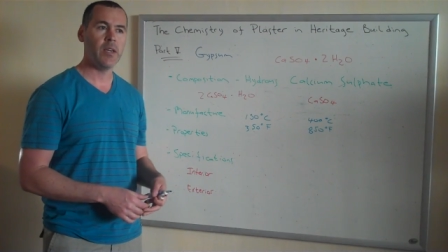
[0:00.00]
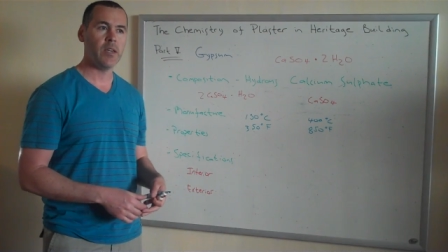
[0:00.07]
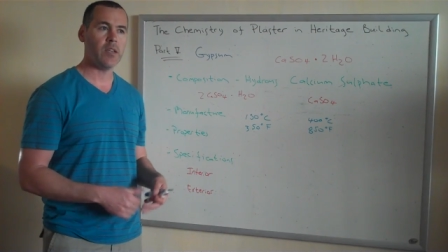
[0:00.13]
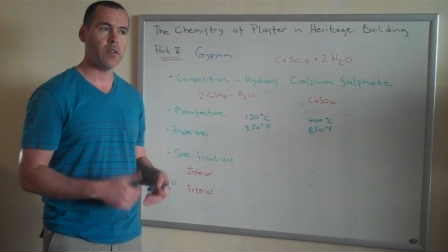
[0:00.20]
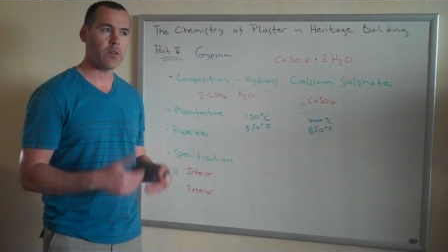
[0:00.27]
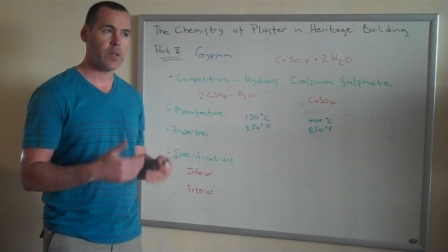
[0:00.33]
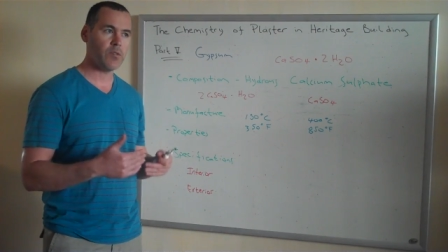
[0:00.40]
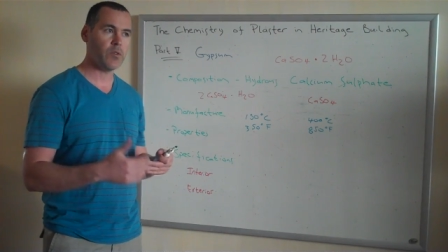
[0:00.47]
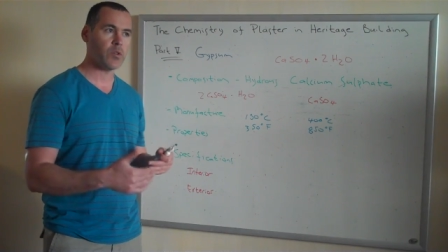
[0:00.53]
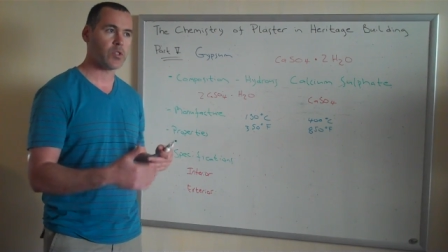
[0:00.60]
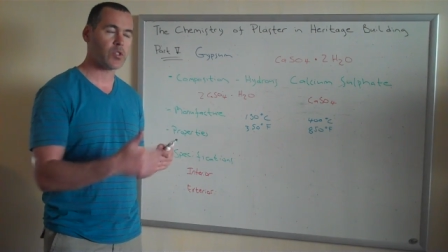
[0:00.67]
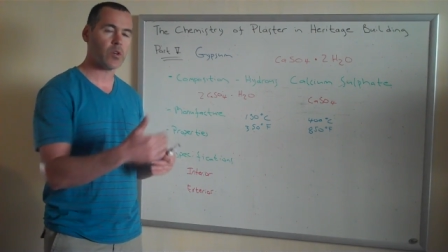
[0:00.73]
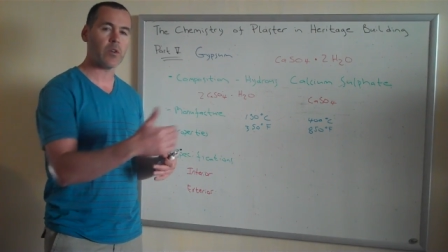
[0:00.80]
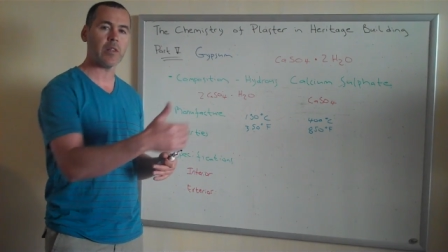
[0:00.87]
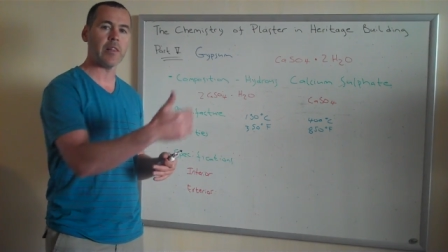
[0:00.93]
it'll give you a
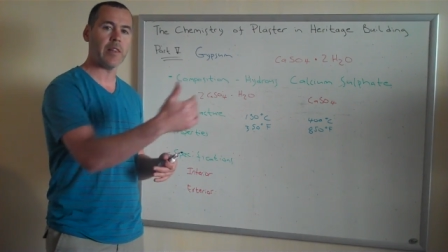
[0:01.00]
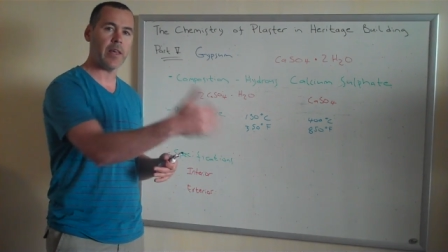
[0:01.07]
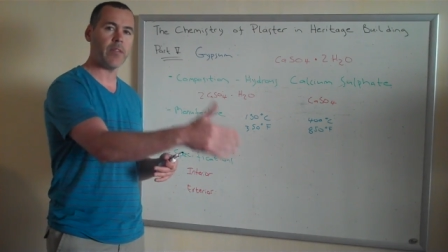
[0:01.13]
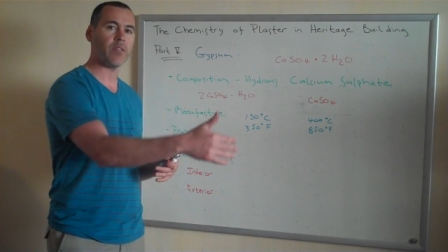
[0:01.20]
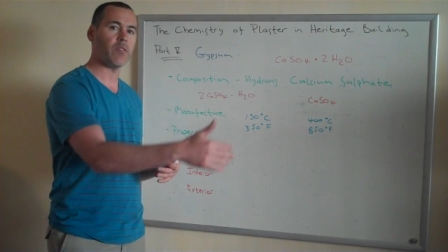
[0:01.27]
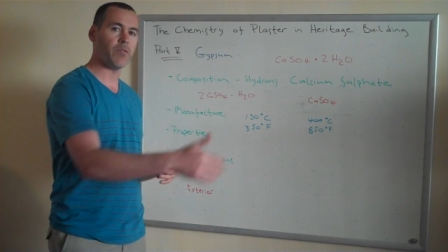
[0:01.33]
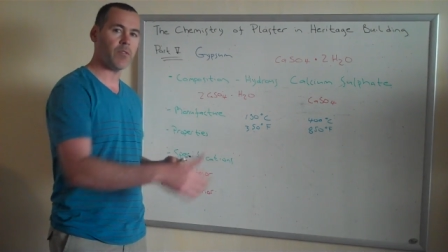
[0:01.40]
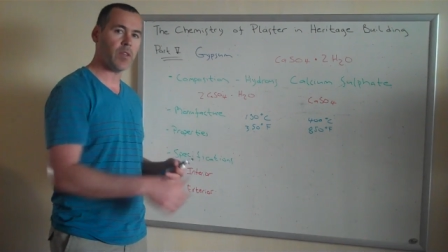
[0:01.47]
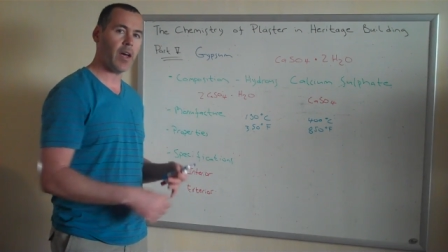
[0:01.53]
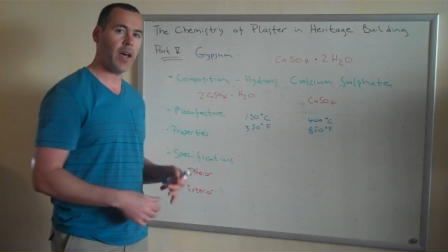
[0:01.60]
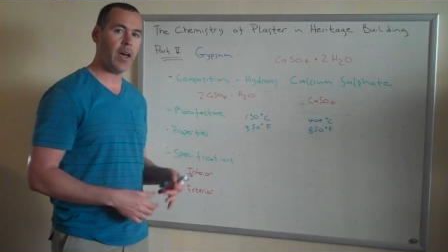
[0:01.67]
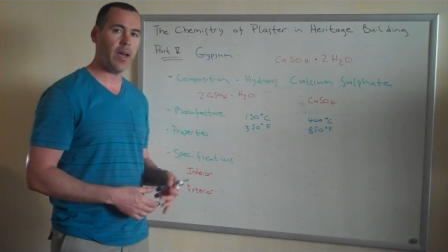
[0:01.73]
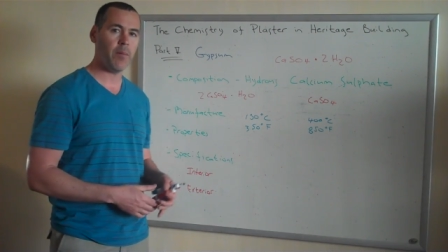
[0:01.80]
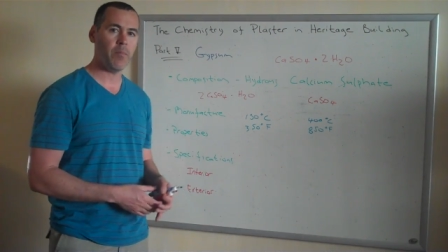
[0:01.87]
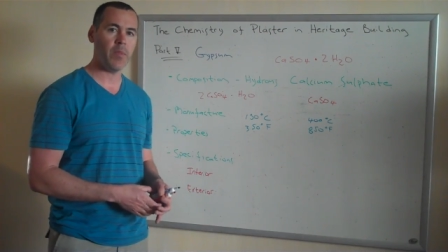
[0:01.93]
certain length of
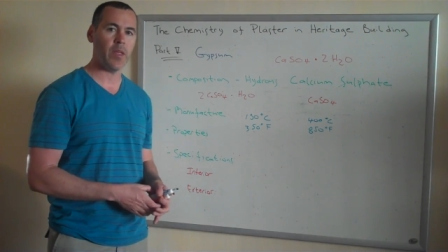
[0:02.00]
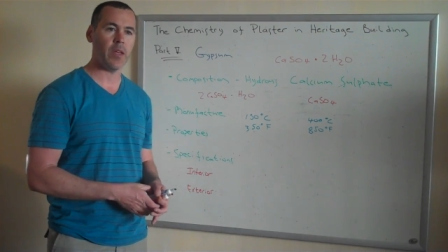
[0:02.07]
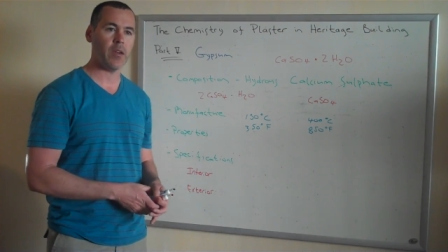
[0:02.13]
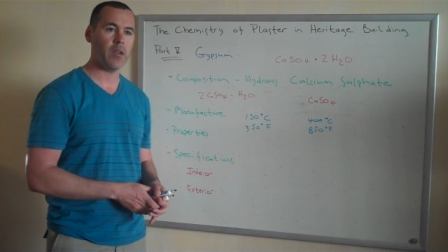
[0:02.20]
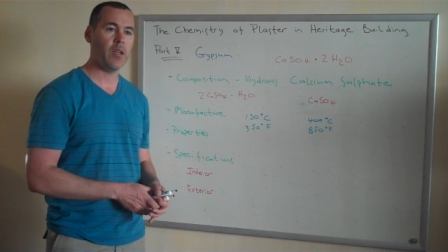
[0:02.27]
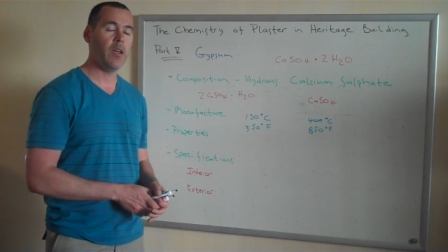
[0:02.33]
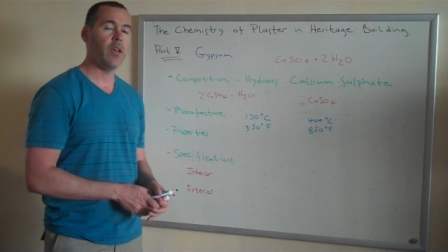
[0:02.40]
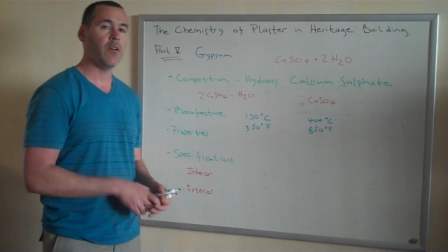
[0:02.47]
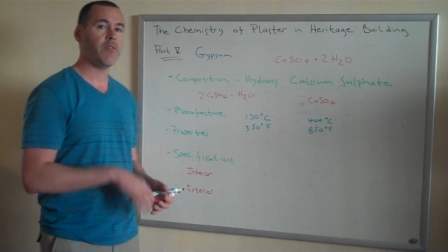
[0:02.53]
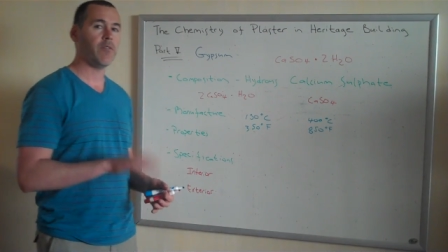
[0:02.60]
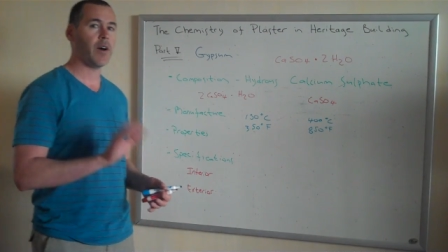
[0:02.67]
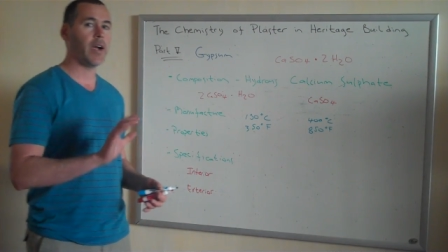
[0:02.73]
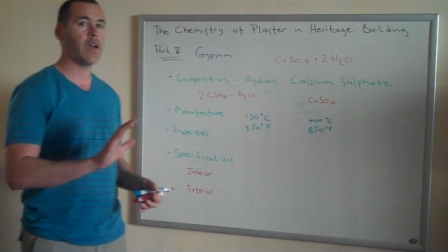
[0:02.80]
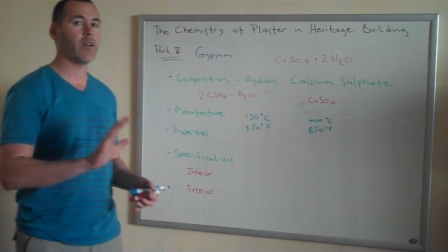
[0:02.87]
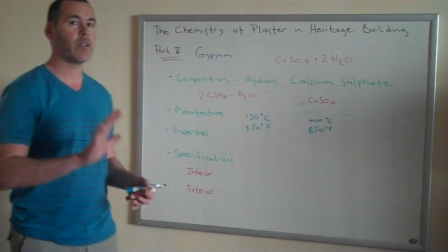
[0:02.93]
time that
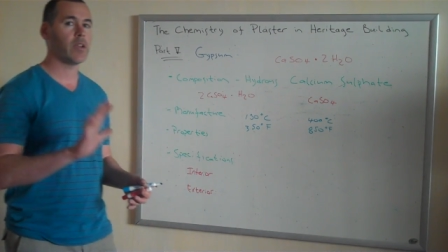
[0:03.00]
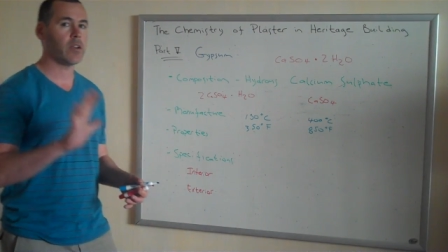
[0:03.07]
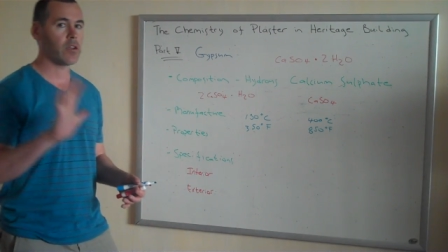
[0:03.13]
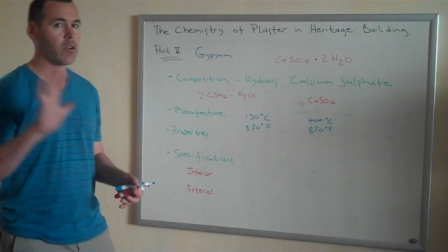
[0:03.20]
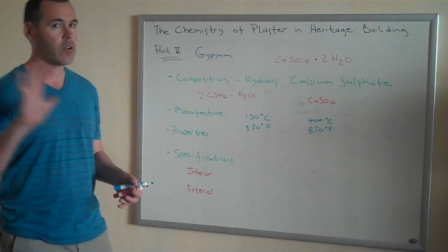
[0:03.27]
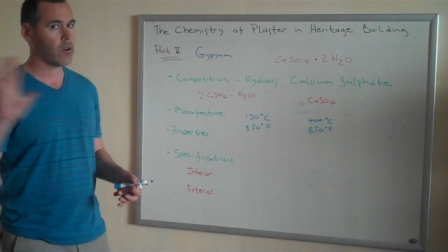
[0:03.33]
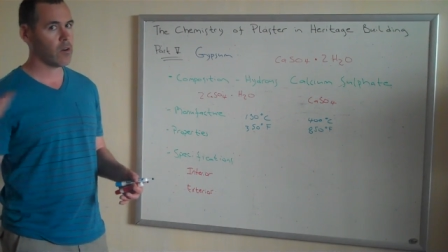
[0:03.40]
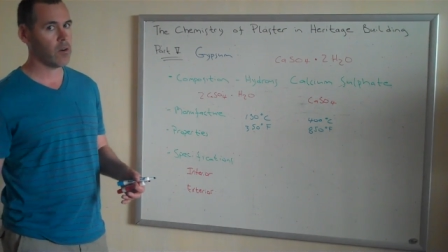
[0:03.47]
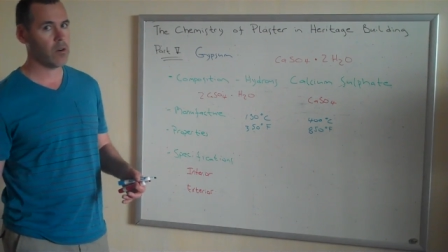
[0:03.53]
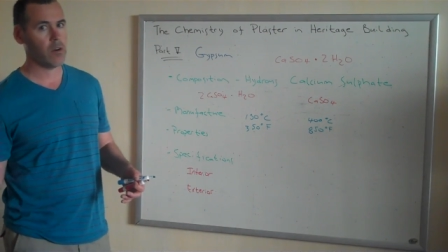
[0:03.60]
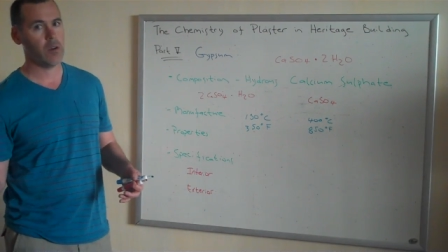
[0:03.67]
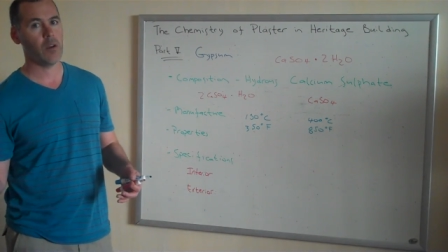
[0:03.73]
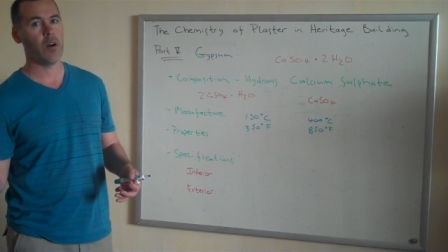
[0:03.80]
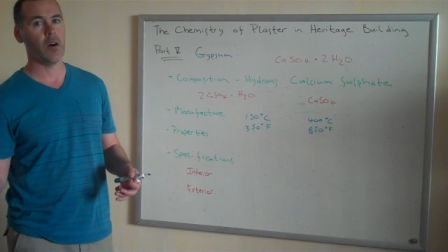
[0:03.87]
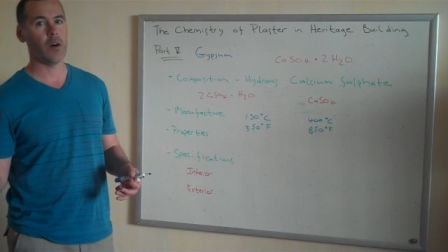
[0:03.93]
fire can occur
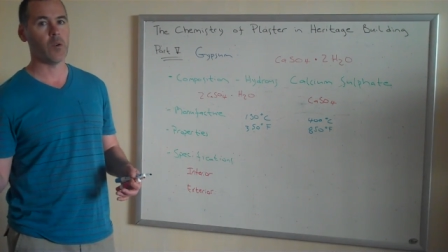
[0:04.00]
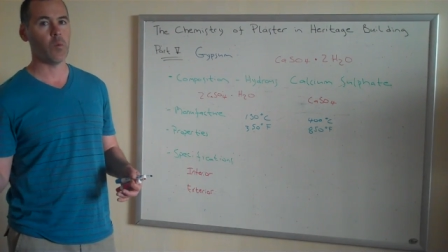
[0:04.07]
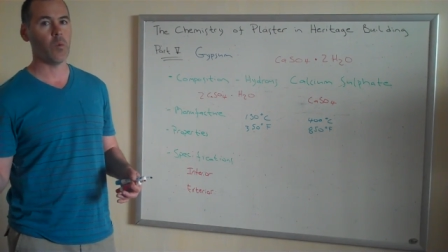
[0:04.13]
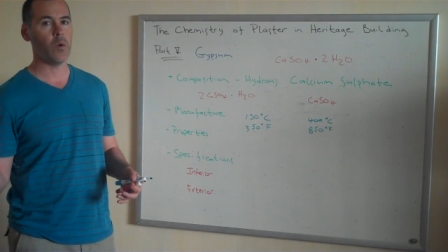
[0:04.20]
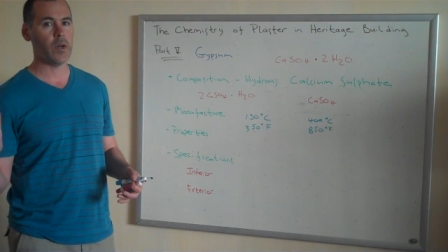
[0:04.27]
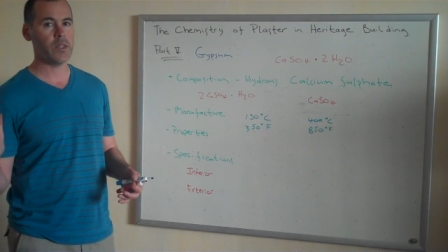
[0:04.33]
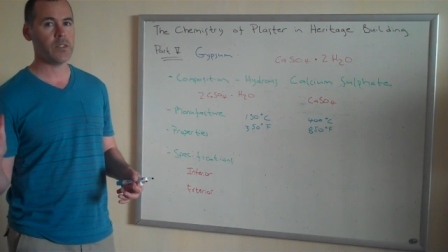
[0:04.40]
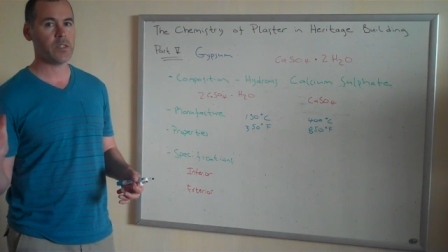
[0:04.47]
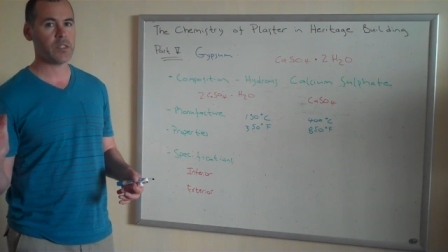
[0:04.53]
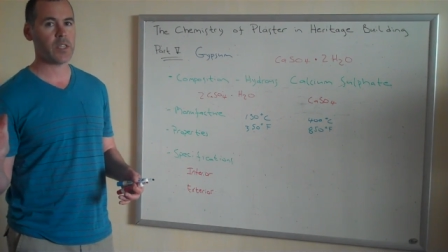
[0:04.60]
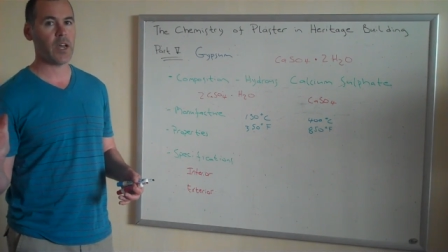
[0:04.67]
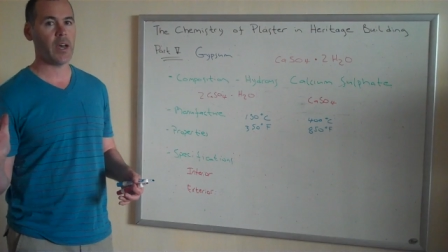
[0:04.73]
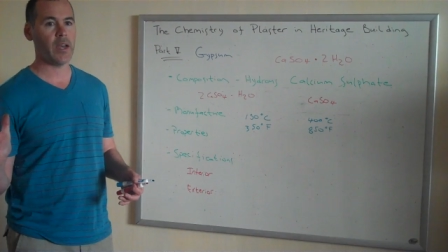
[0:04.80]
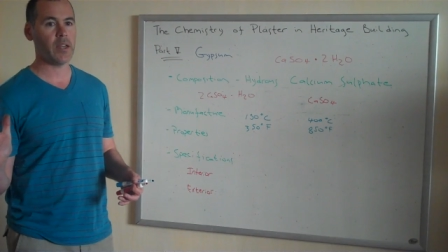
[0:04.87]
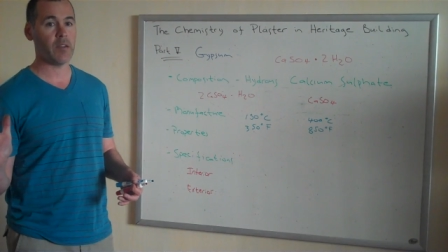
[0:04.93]
on one
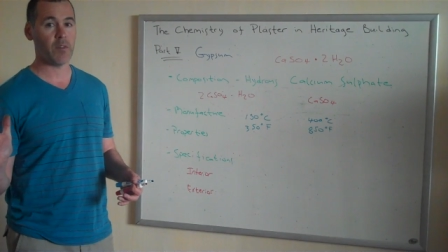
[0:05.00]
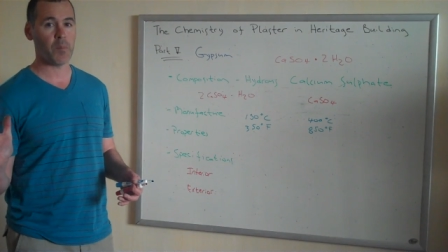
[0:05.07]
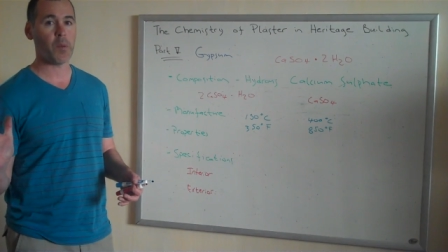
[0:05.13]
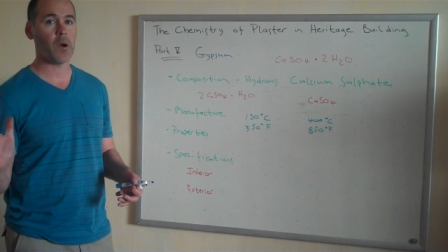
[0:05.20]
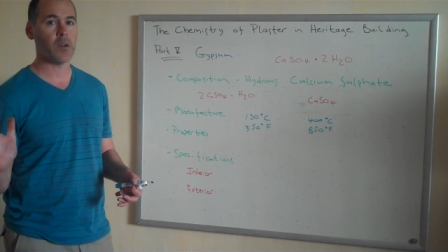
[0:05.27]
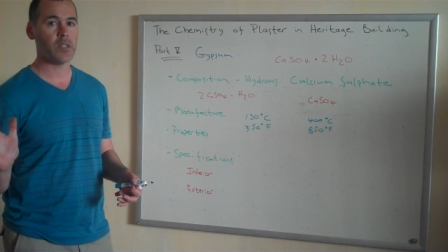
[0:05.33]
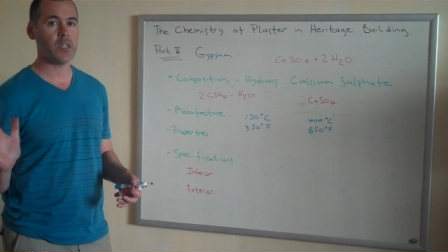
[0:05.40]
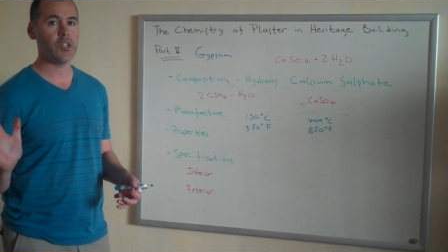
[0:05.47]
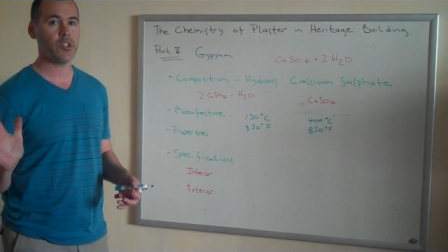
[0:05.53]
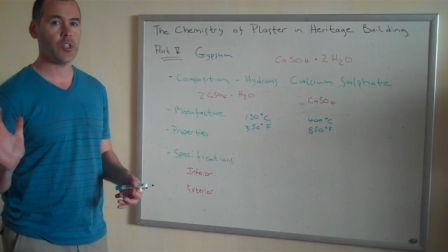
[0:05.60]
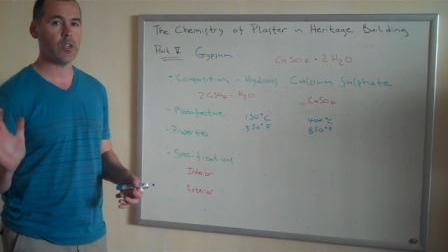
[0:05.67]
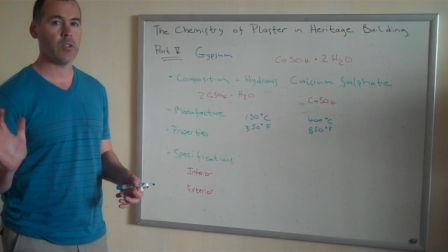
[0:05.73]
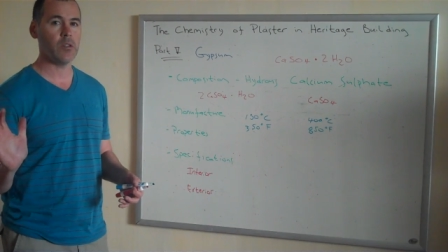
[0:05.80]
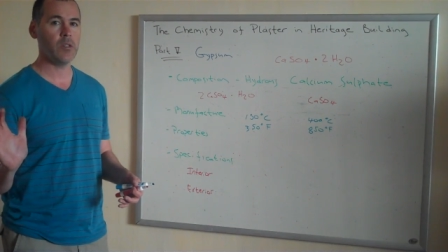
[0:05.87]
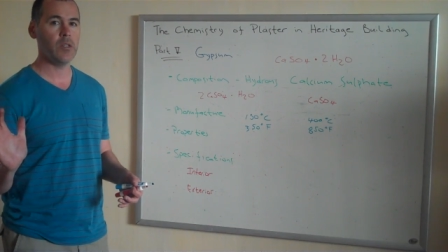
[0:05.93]
side of a
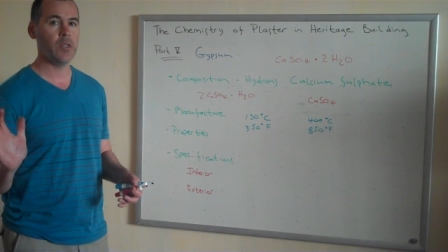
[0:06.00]
partition